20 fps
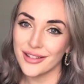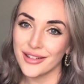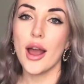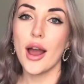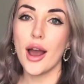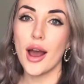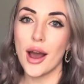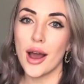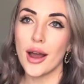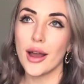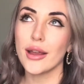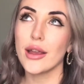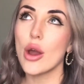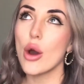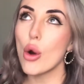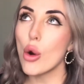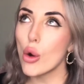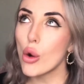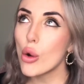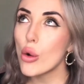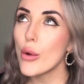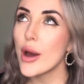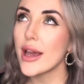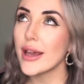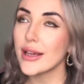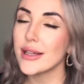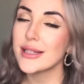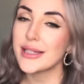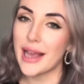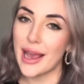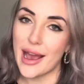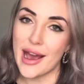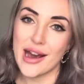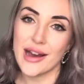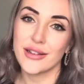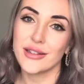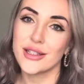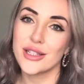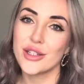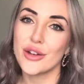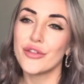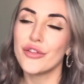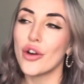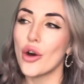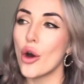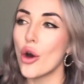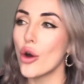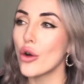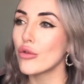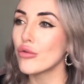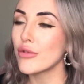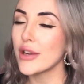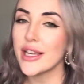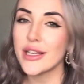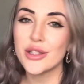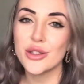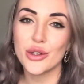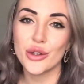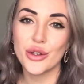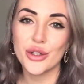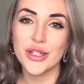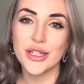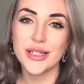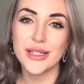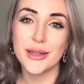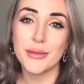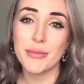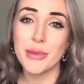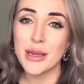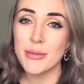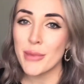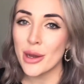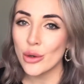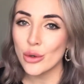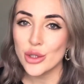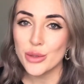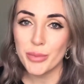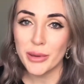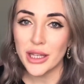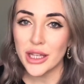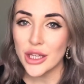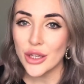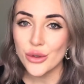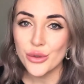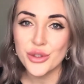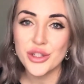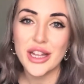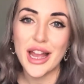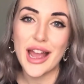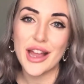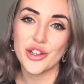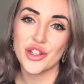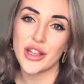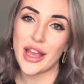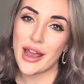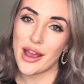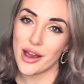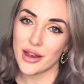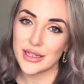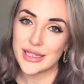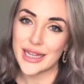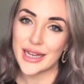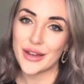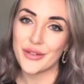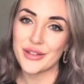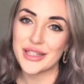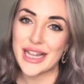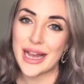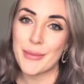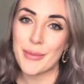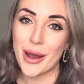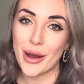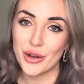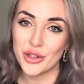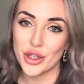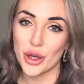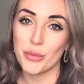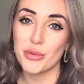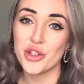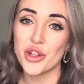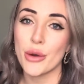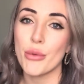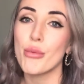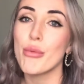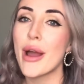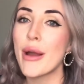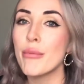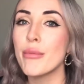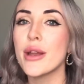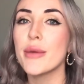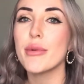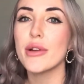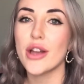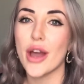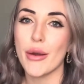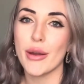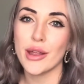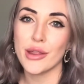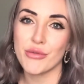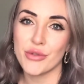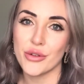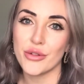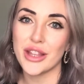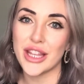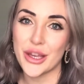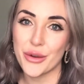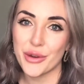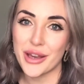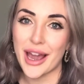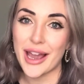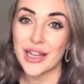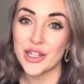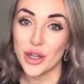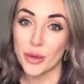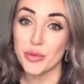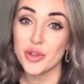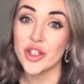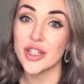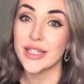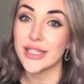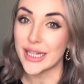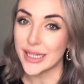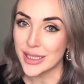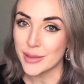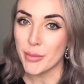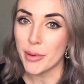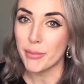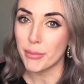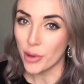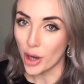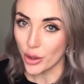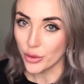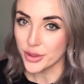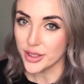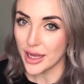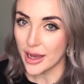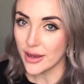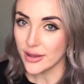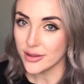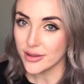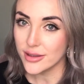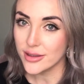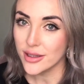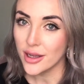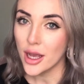I always get asked for resources that me and my husband used to educate ourselves about adoption when we were going through the U K adoption assessment process.